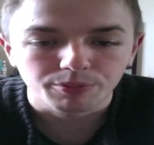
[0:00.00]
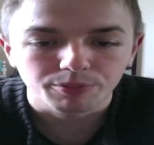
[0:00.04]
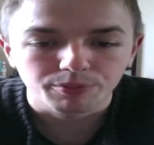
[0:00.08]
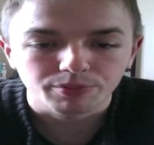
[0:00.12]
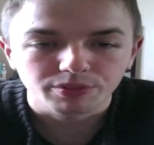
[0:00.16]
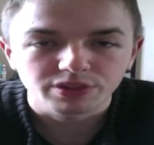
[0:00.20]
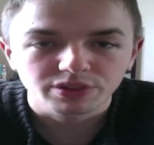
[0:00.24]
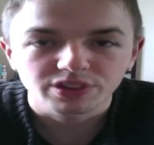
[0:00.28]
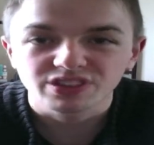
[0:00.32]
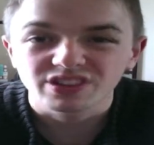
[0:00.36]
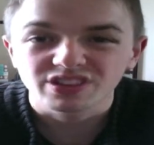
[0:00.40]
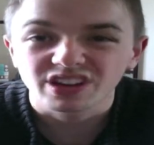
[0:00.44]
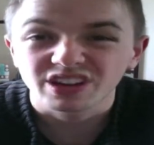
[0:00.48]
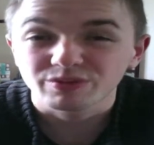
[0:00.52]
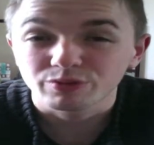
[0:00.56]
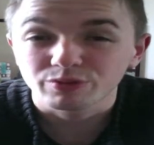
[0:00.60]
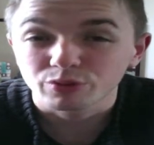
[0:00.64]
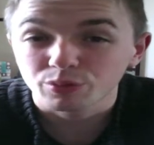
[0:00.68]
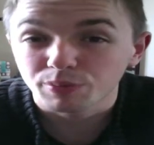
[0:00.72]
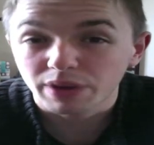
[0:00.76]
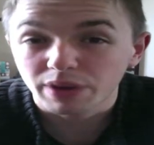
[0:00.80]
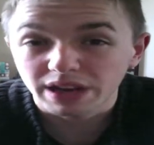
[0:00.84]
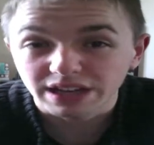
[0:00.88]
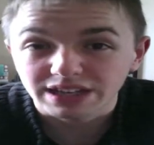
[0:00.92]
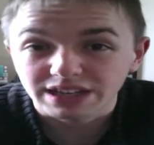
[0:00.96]
designed for
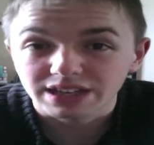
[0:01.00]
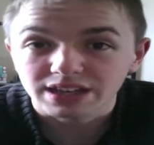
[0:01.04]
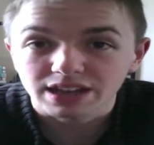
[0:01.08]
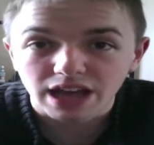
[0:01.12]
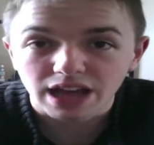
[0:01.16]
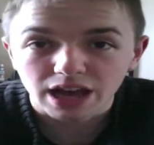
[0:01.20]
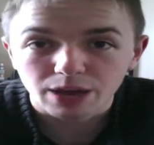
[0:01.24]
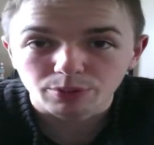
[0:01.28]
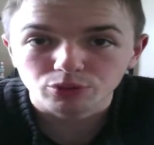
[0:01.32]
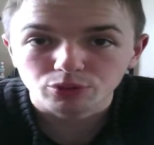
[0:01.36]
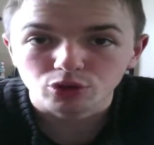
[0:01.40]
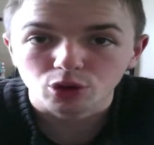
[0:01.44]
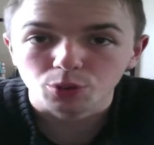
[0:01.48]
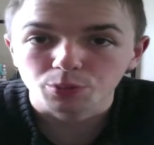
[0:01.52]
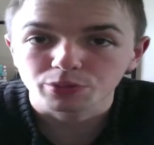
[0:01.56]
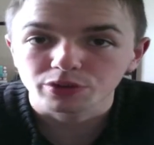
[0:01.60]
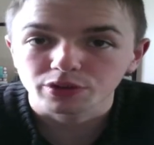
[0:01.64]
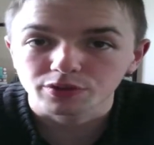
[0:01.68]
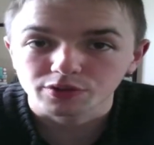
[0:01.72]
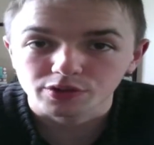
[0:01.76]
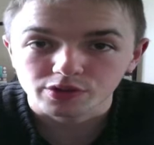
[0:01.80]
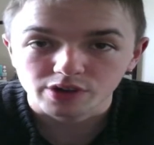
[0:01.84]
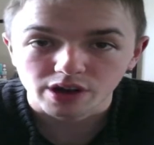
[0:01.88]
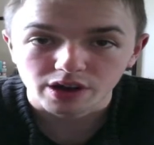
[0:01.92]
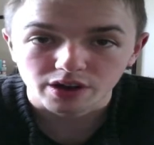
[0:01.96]
mainly laptops
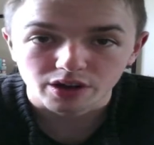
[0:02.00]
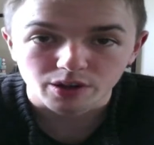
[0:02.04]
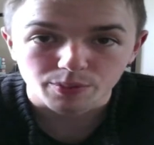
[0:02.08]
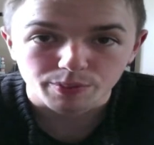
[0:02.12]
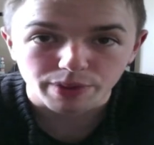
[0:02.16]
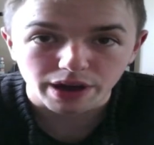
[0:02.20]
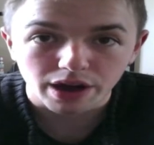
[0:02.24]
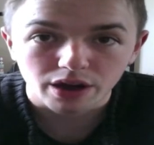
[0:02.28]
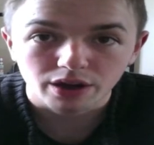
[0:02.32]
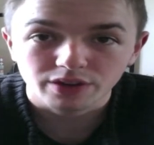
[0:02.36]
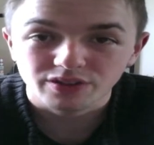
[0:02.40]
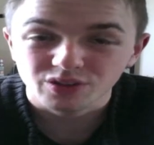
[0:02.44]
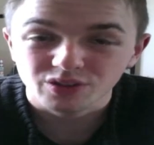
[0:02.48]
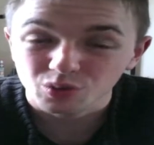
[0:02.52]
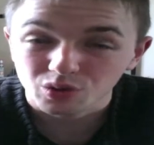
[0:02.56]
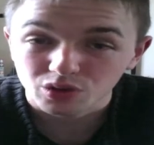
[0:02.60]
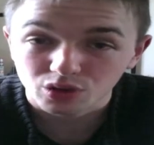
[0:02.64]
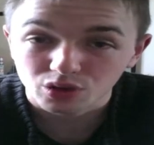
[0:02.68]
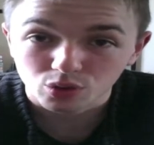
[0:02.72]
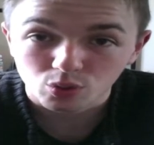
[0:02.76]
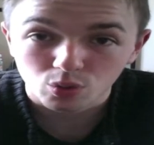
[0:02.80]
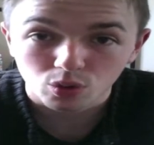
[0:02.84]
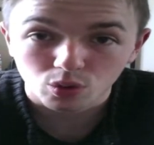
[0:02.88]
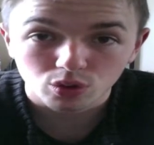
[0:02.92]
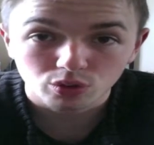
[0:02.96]
if you're out and about, if you
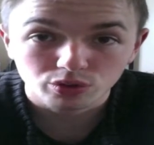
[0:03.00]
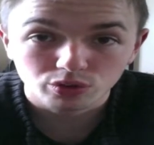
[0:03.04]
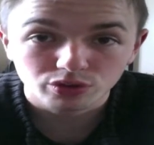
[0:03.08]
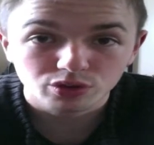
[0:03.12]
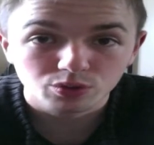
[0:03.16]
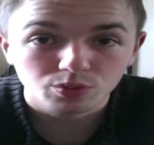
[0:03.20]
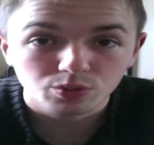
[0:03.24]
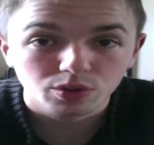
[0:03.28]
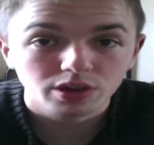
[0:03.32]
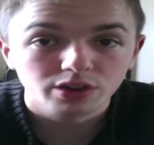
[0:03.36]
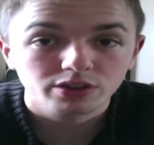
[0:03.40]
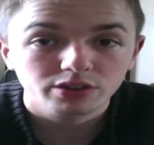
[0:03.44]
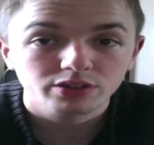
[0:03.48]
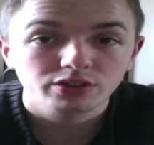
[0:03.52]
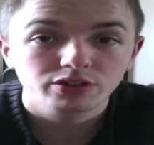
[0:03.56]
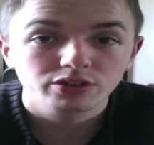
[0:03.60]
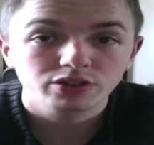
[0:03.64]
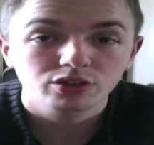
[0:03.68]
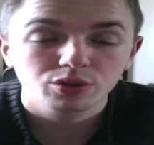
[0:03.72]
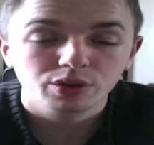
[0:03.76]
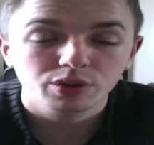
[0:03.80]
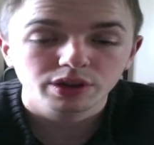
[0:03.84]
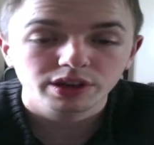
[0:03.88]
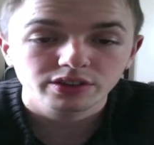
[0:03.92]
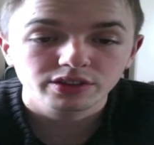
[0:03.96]
want quality wise
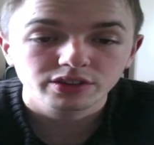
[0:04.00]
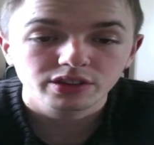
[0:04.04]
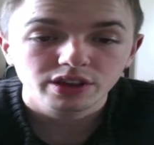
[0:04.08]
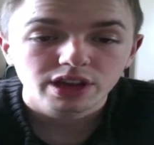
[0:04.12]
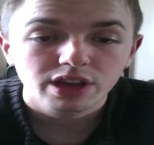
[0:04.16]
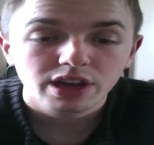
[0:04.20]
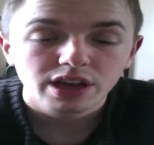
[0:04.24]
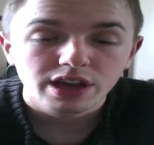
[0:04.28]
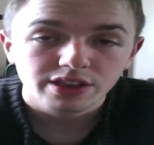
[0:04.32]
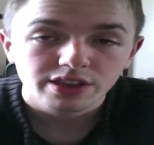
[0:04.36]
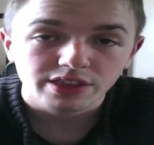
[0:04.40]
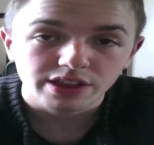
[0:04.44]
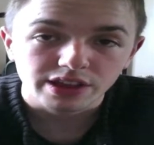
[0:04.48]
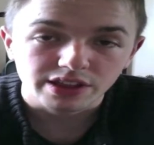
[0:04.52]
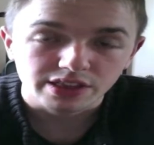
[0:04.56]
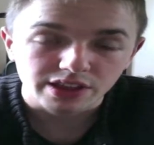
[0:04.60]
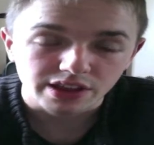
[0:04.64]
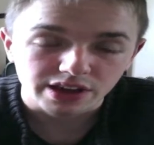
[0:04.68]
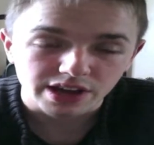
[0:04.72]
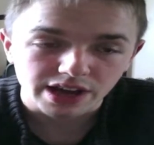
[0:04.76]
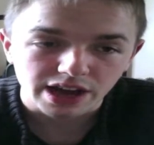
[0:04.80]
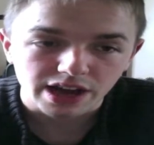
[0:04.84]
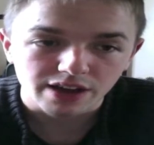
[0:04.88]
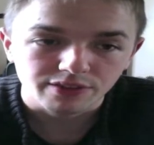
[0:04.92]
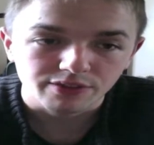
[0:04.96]
to it. They
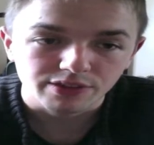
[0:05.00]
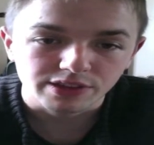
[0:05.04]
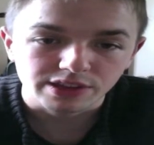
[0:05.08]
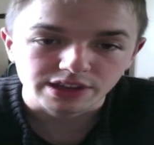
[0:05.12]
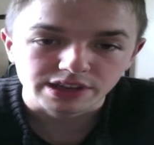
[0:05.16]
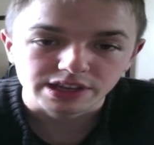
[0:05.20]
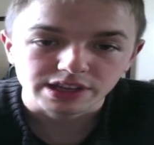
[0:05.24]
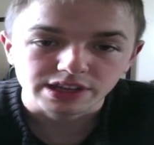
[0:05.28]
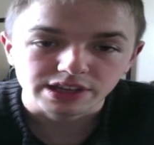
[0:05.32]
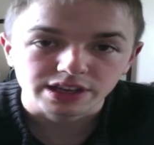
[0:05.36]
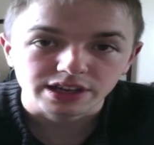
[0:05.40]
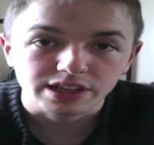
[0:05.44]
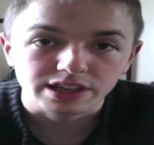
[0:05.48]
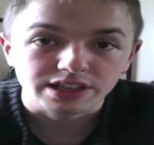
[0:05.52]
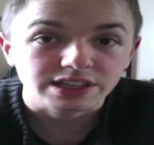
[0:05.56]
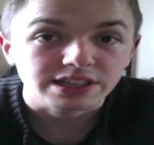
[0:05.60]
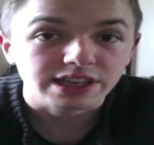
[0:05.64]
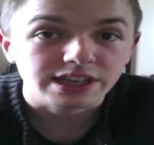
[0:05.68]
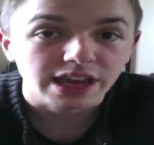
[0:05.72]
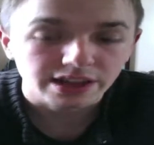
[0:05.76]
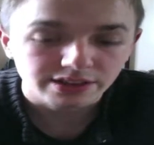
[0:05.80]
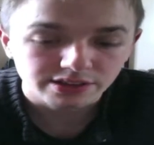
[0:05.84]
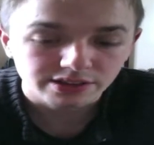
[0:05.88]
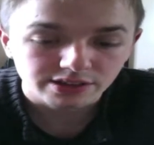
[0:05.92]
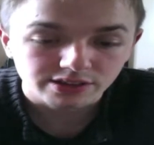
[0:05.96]
then have the
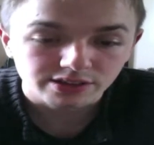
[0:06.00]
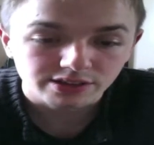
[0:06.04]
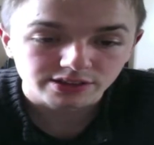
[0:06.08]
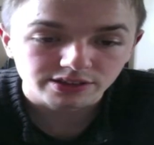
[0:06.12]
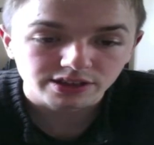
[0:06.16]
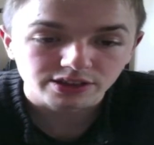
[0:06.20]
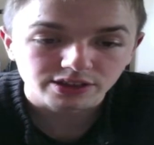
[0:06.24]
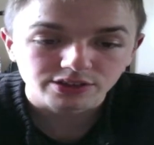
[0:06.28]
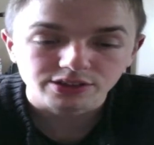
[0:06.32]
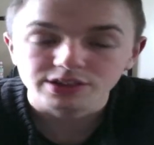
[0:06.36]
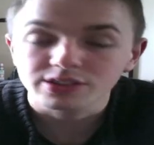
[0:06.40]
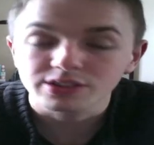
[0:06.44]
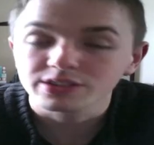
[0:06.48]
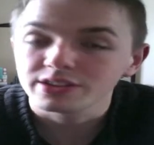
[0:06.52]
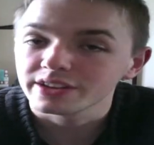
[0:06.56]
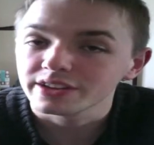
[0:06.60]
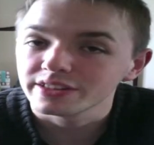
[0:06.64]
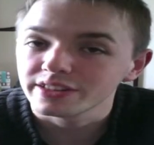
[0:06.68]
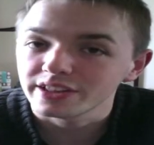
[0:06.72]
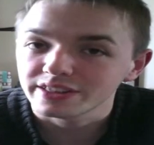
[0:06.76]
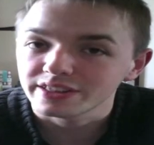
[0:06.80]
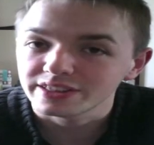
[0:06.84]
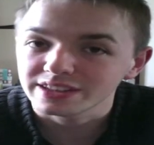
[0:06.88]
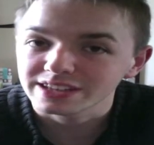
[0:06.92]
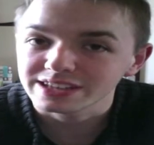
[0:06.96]
Yeti series and
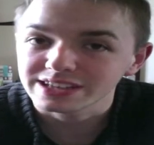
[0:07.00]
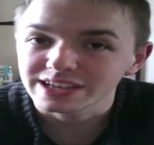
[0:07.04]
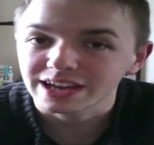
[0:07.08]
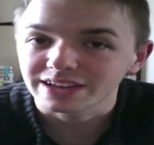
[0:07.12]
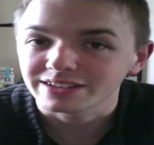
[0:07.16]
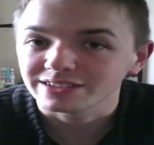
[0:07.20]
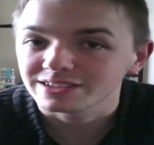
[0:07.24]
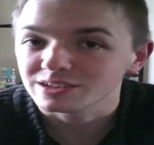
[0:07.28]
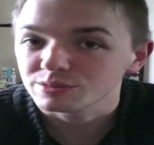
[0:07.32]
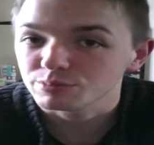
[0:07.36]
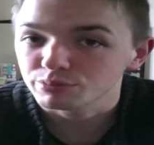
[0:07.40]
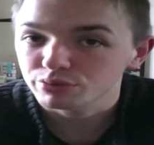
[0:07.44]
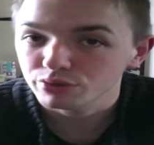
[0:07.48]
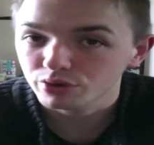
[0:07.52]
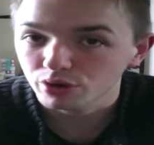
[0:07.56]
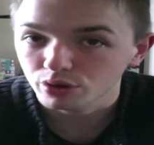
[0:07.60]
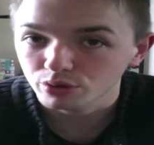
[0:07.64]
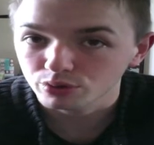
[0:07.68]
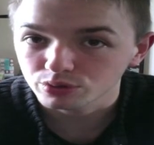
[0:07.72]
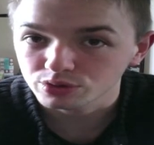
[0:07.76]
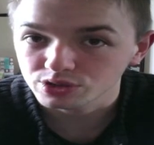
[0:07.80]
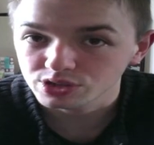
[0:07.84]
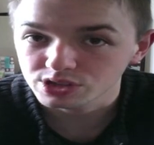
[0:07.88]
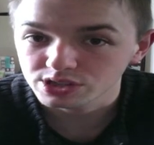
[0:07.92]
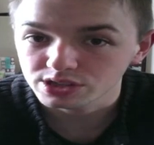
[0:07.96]
then the Yeti Pro
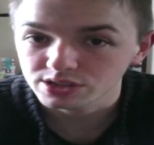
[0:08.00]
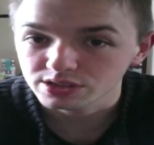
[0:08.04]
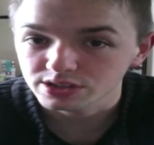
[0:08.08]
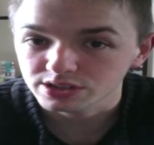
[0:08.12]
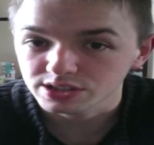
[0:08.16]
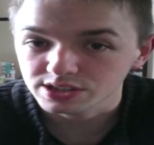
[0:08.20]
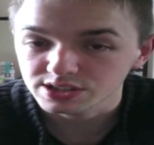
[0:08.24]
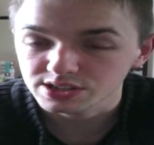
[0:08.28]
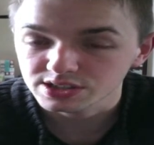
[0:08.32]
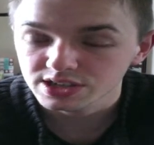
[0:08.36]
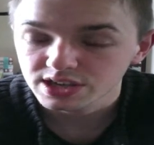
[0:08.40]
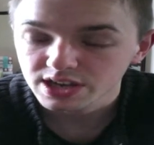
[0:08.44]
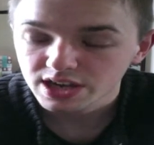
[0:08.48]
series,